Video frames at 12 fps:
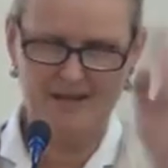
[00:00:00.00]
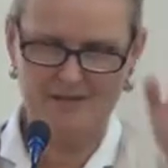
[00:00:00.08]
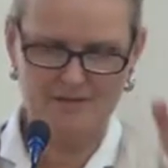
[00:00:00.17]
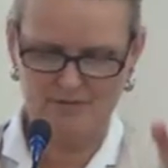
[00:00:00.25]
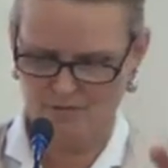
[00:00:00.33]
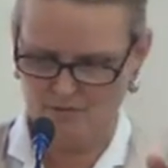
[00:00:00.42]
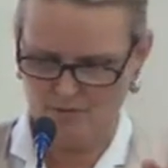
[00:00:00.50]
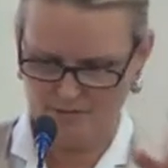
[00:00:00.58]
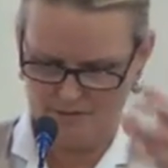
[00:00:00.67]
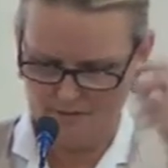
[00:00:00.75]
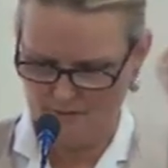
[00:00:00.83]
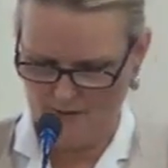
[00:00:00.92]
I know you know
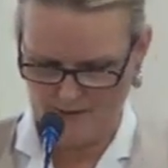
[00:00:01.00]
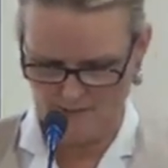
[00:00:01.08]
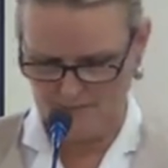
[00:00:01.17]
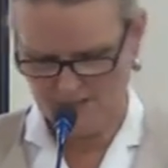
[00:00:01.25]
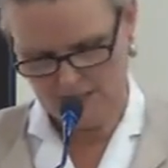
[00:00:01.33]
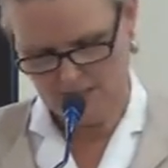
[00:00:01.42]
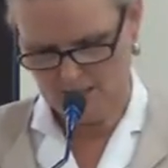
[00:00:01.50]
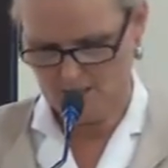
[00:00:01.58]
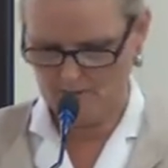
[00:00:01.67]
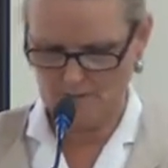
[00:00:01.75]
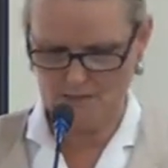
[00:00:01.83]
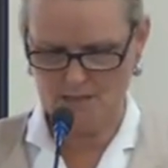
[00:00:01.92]
all these facts, but
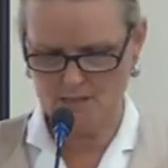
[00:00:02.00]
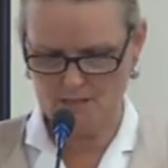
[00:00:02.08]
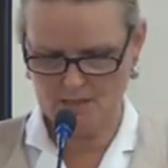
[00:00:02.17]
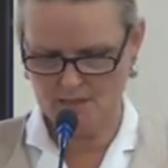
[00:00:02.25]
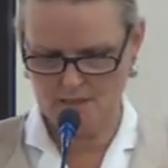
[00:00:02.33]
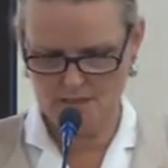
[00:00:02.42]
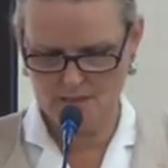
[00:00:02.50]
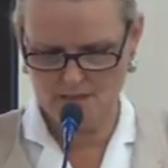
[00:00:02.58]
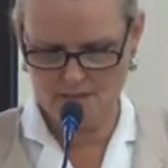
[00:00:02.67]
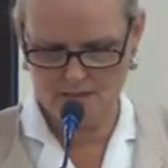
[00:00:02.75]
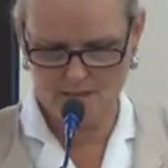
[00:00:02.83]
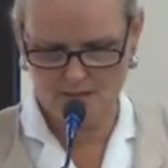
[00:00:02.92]
the
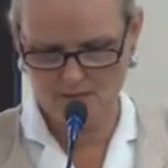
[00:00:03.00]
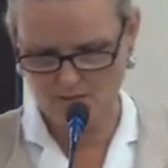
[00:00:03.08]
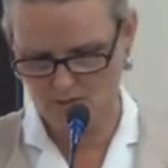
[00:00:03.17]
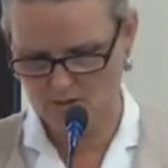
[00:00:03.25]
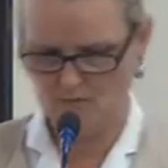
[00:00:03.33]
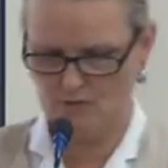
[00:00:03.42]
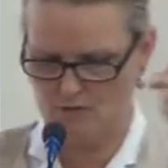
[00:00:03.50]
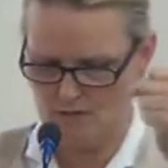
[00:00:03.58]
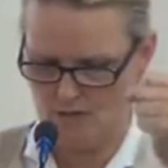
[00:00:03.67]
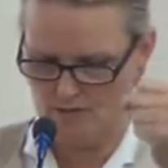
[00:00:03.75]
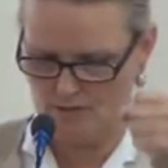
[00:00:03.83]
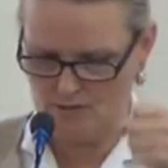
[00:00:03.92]
statistics are so
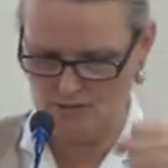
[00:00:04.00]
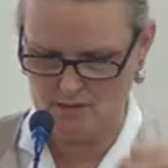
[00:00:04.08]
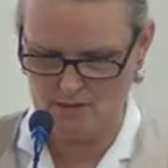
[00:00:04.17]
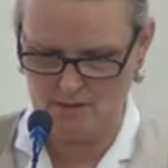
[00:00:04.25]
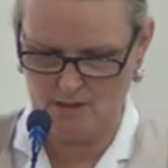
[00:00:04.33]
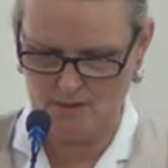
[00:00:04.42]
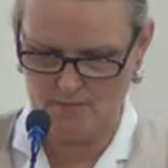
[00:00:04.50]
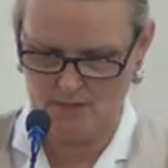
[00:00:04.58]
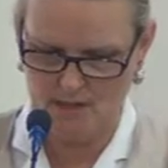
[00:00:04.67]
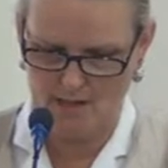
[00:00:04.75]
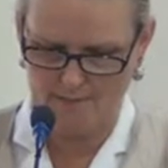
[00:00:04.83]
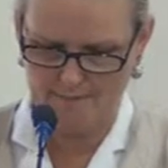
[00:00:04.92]
scary just to say
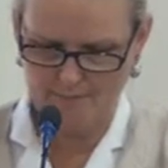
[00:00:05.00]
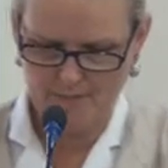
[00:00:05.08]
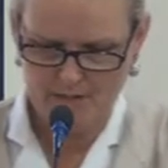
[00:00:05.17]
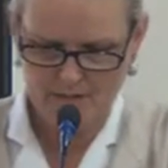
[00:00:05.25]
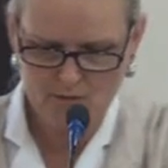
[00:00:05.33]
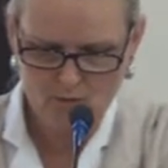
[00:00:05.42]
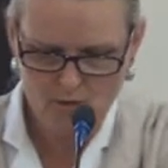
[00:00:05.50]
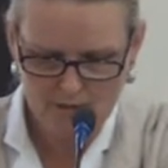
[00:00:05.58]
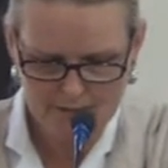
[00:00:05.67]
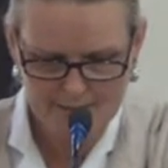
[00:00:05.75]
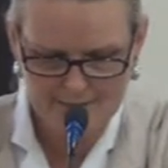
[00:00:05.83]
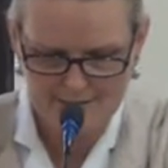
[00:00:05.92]
them again.
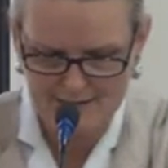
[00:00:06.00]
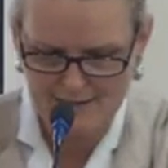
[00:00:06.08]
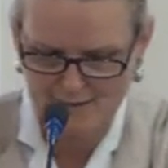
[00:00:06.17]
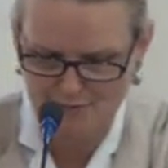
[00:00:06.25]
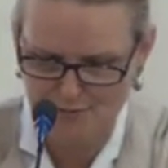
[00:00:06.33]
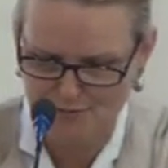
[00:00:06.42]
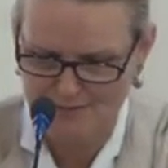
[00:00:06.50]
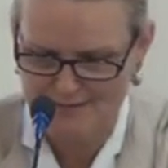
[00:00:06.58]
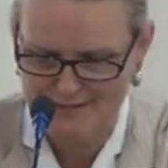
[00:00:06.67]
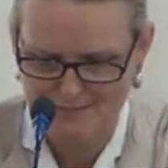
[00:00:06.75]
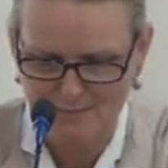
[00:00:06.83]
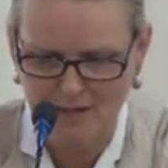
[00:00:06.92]
Inequality has
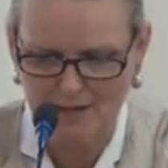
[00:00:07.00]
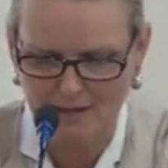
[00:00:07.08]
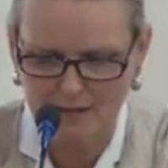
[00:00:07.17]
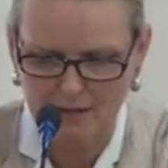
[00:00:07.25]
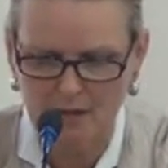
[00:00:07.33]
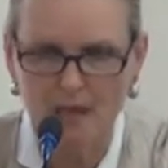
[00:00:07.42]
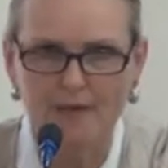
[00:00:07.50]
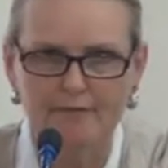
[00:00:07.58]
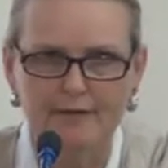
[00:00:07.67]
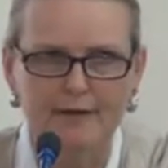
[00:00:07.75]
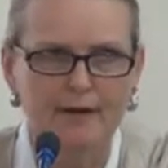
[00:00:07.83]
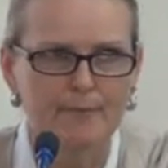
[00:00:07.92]
increased by
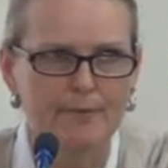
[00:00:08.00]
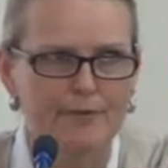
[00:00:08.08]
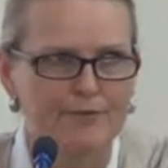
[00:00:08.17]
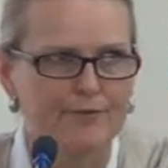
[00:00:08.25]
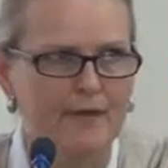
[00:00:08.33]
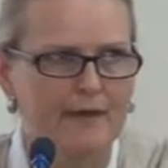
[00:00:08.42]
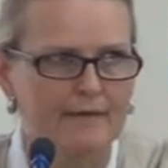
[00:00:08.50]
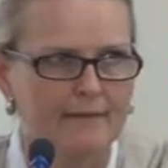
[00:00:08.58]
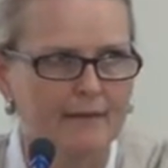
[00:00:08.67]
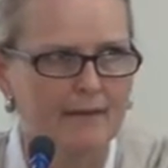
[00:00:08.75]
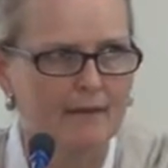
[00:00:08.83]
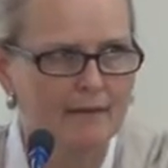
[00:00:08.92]

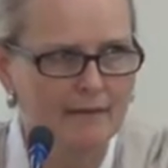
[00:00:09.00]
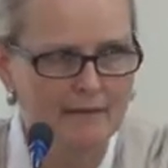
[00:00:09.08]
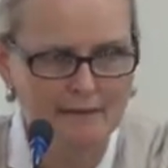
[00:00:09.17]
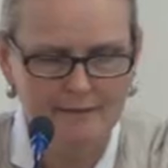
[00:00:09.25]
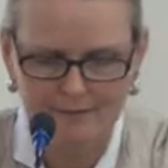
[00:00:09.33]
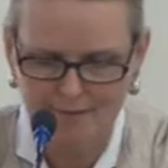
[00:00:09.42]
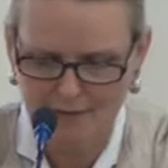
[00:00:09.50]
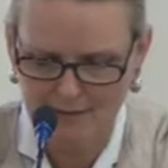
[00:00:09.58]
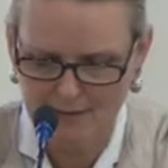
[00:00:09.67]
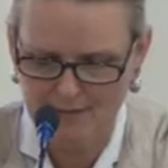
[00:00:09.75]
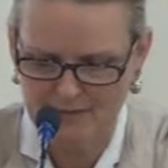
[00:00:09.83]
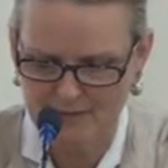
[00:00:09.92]
11% in
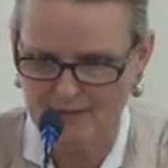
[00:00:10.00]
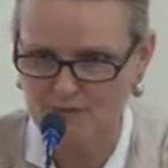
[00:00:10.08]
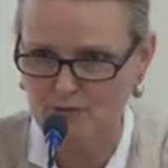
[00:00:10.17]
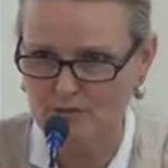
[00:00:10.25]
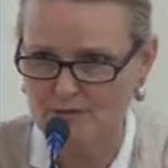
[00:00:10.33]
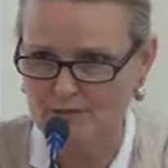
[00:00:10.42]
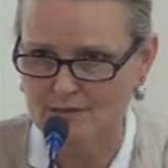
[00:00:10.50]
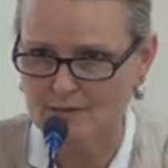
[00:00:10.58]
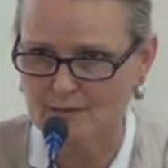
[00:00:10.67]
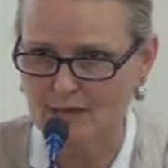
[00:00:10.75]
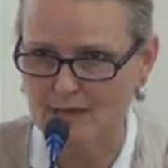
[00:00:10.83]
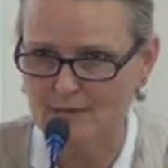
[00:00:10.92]
developing countries in
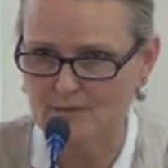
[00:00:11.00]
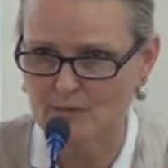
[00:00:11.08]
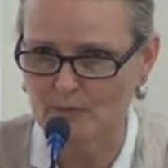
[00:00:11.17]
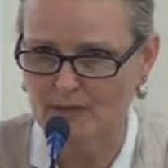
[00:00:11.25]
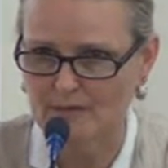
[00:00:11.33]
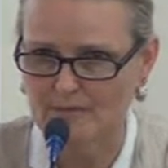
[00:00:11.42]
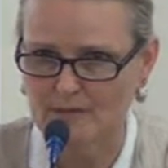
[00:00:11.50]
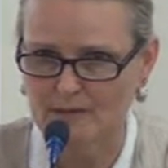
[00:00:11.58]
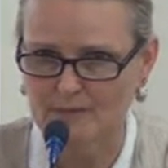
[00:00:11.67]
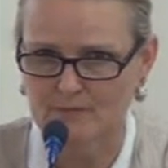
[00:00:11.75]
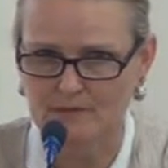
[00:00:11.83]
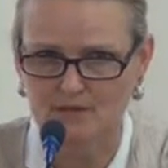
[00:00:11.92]
the time span of
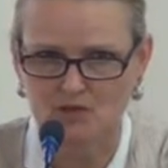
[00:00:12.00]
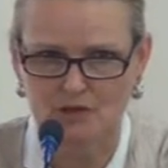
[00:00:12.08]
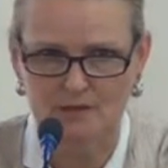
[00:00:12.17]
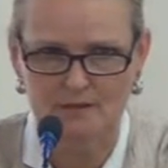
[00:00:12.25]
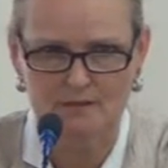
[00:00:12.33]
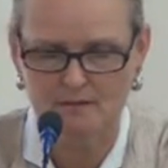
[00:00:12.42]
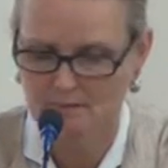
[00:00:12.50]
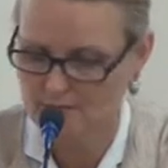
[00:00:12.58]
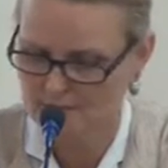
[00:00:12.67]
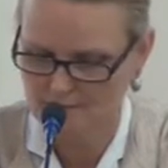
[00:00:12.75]
the MDGs.